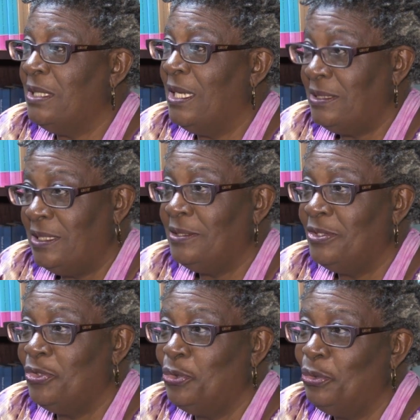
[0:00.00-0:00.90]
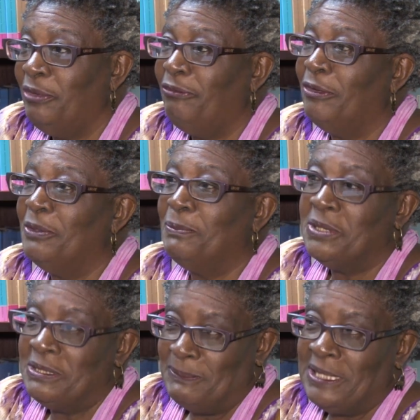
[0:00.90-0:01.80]
I tell the story from the
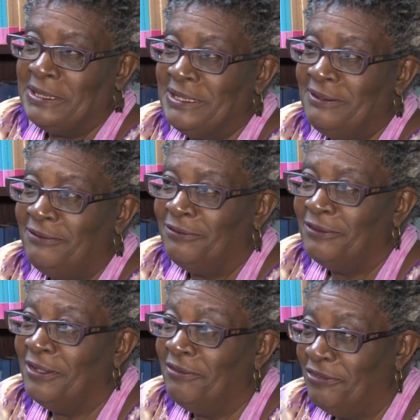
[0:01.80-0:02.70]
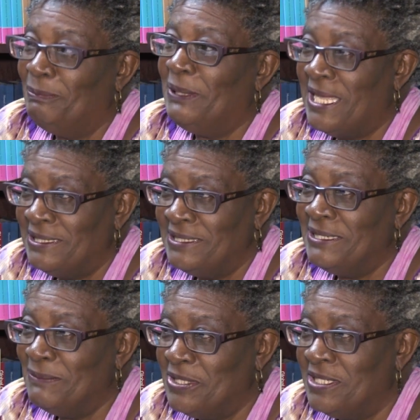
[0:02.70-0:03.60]
perspective of the plants
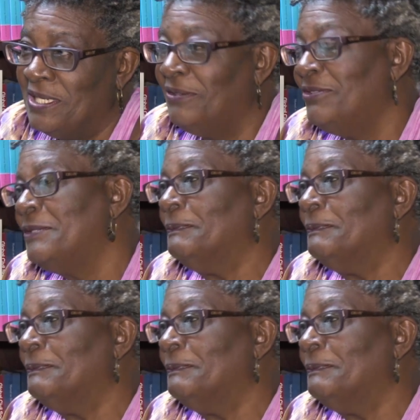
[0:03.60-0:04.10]
themselves.